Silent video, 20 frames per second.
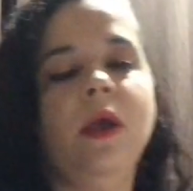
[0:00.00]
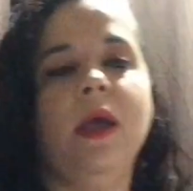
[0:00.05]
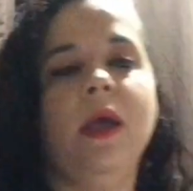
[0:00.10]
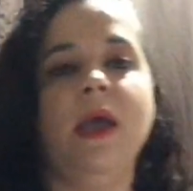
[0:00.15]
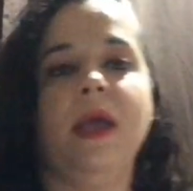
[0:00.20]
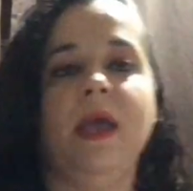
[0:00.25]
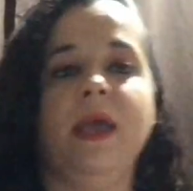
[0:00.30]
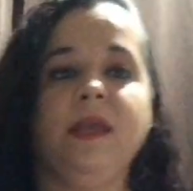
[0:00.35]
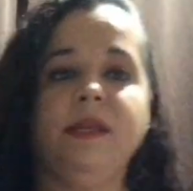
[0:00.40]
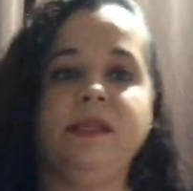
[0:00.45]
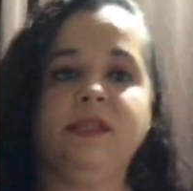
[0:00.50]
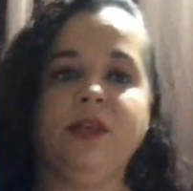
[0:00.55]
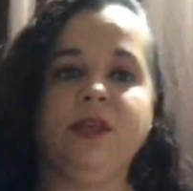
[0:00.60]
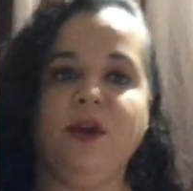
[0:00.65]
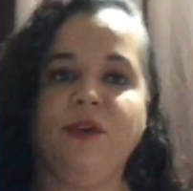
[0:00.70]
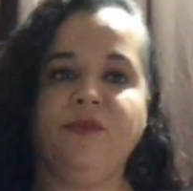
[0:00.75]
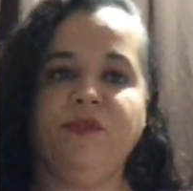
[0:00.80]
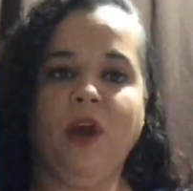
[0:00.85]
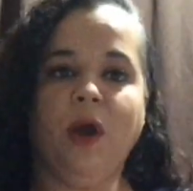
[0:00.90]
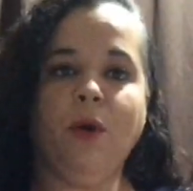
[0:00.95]
Hey, so
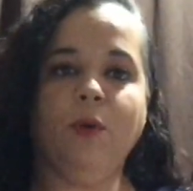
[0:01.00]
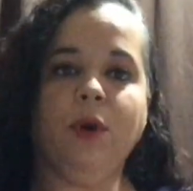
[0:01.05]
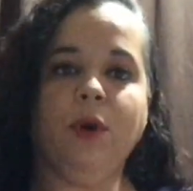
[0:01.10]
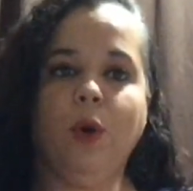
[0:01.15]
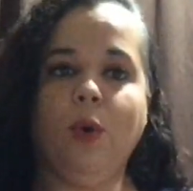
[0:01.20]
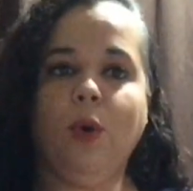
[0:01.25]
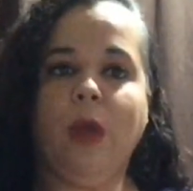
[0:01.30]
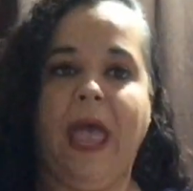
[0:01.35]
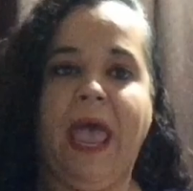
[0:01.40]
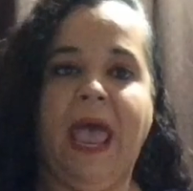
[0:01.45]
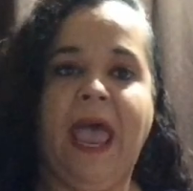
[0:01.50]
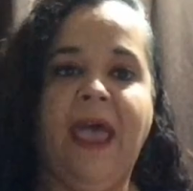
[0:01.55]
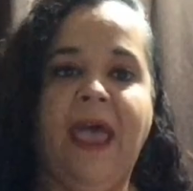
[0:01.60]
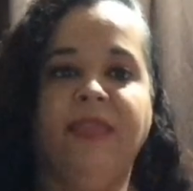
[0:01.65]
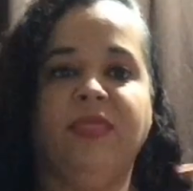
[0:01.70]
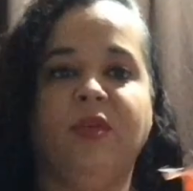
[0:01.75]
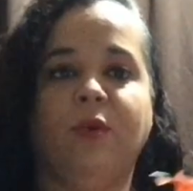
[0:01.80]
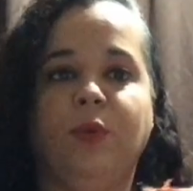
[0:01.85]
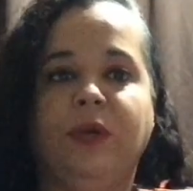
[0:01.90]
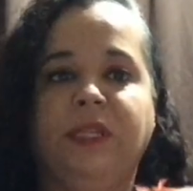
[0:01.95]
if y'all want to
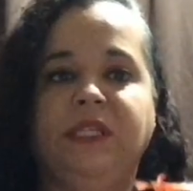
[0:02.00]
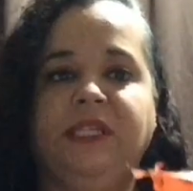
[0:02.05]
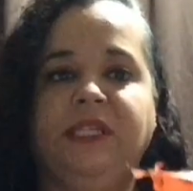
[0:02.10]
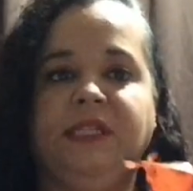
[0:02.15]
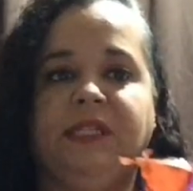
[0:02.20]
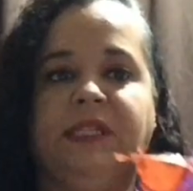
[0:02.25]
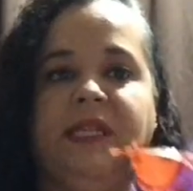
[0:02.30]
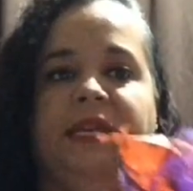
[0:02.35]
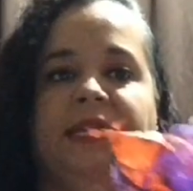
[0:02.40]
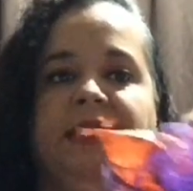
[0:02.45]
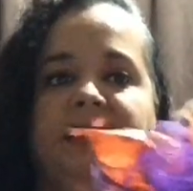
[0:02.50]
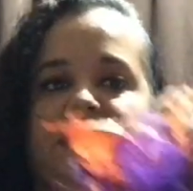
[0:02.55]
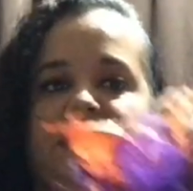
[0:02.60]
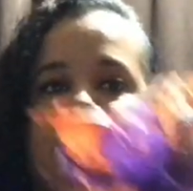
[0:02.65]
add the witch's legs